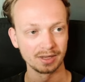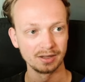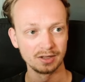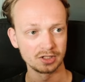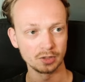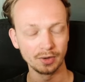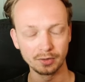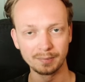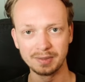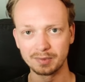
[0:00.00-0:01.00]
So what do
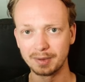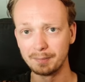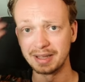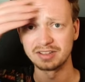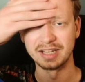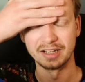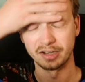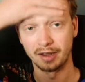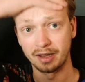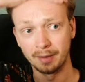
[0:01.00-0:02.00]
I mean about metadata?
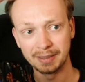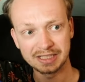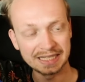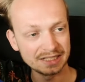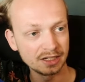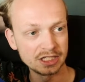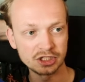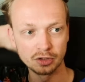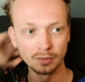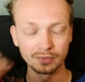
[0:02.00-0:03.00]
Metadata is
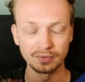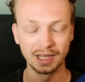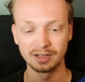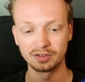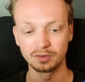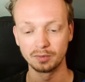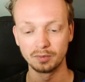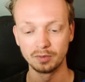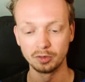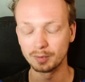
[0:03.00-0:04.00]
stuff that
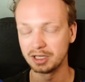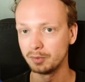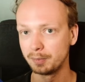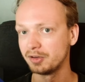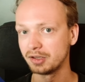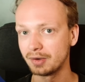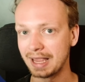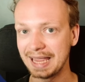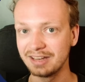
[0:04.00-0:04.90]
normally you would put in your head